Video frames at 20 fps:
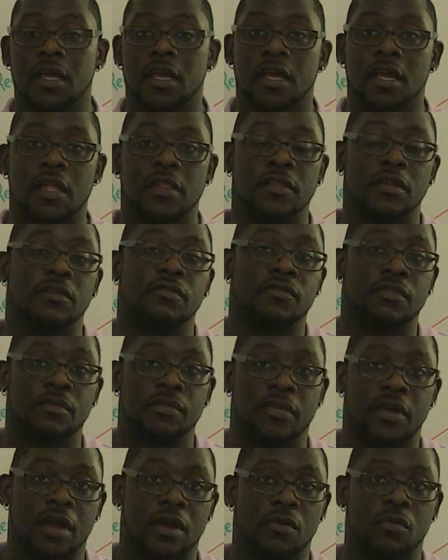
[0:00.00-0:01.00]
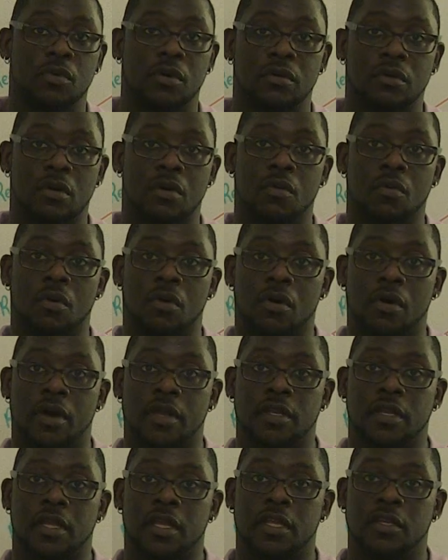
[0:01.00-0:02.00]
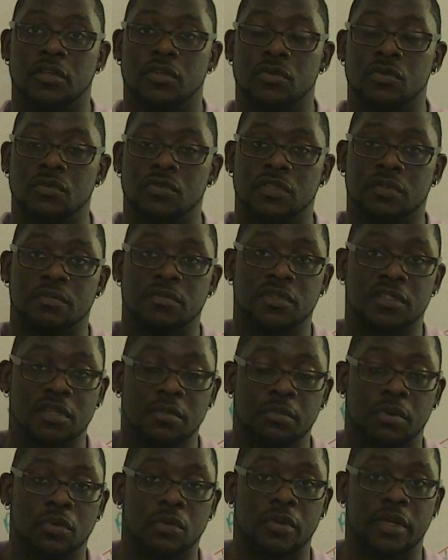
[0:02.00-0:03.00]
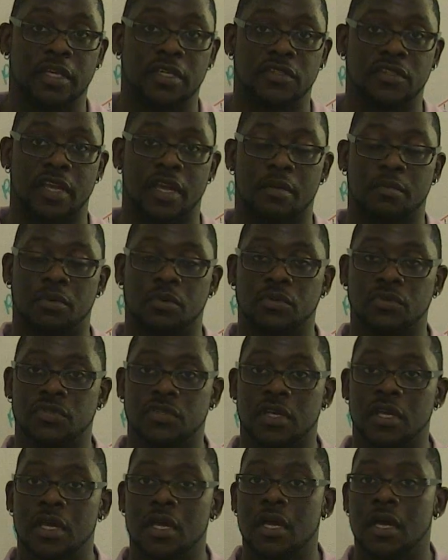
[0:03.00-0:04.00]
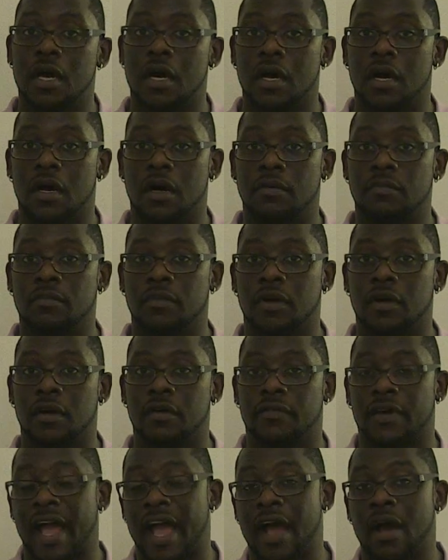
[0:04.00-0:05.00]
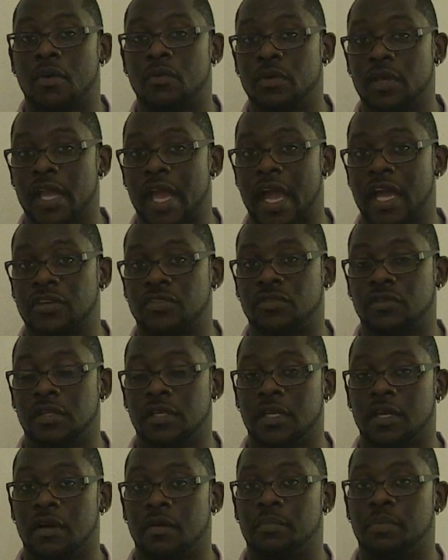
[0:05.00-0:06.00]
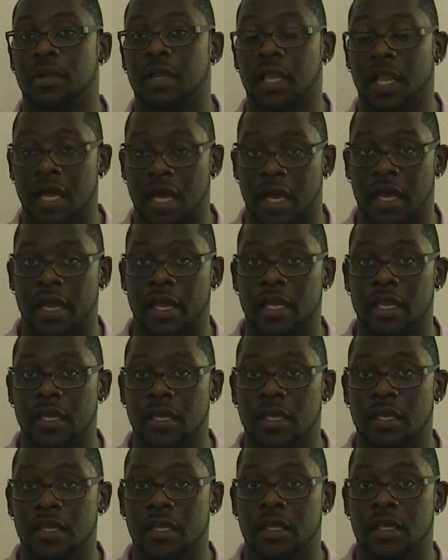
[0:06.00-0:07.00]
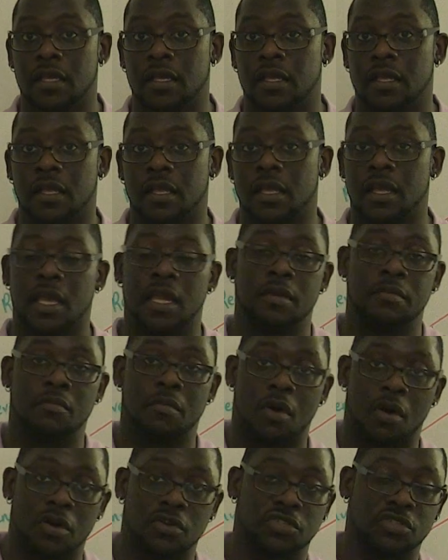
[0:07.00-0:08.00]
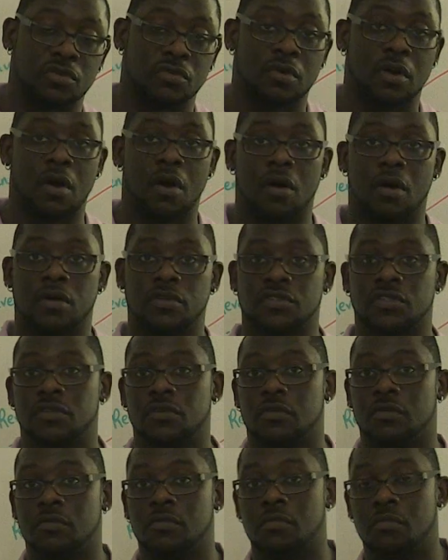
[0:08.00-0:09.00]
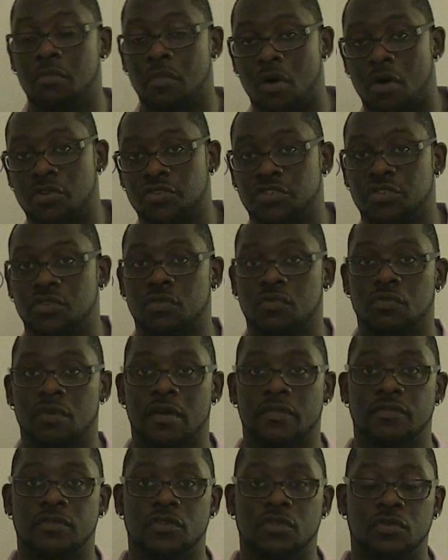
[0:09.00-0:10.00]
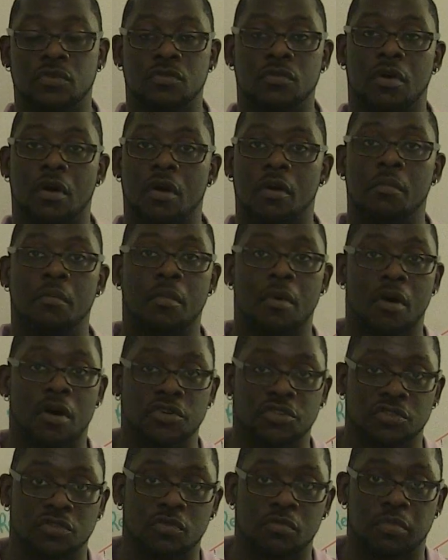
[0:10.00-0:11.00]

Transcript: And then from there, we'll go on and do some simple examples of how we actually apply a marginal cost or marginal revenue or marginal